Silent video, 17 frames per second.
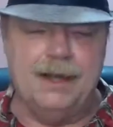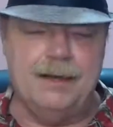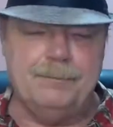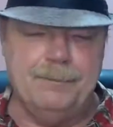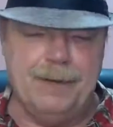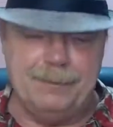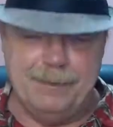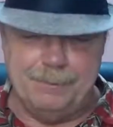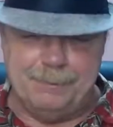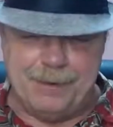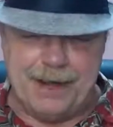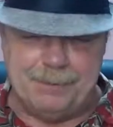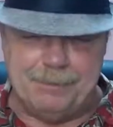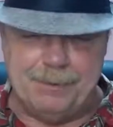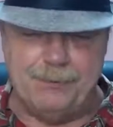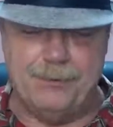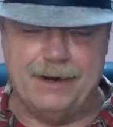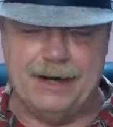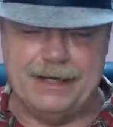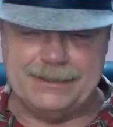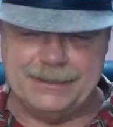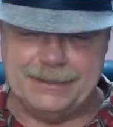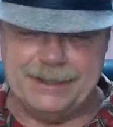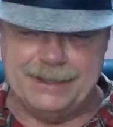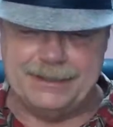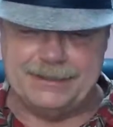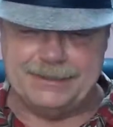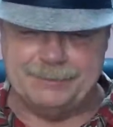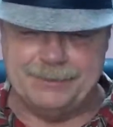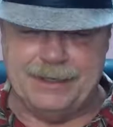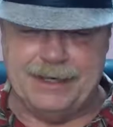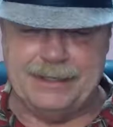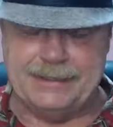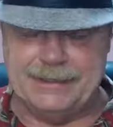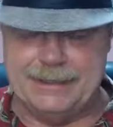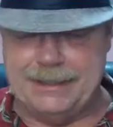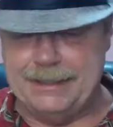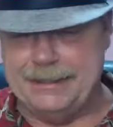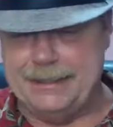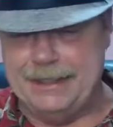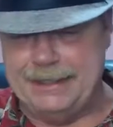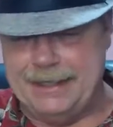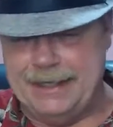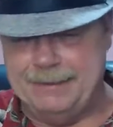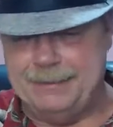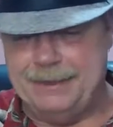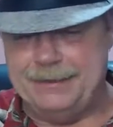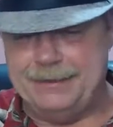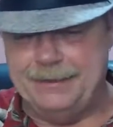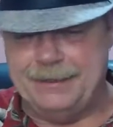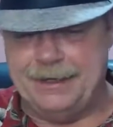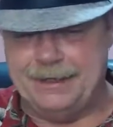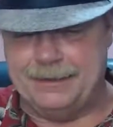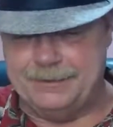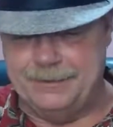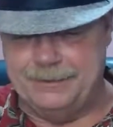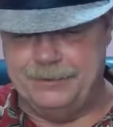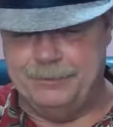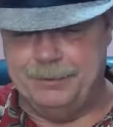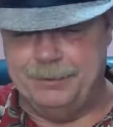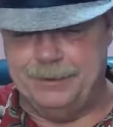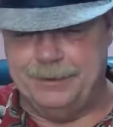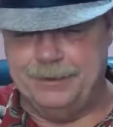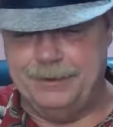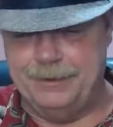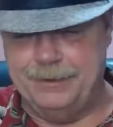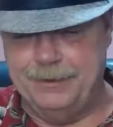Mama and Papa were actually kind of surprised. They came out there in October,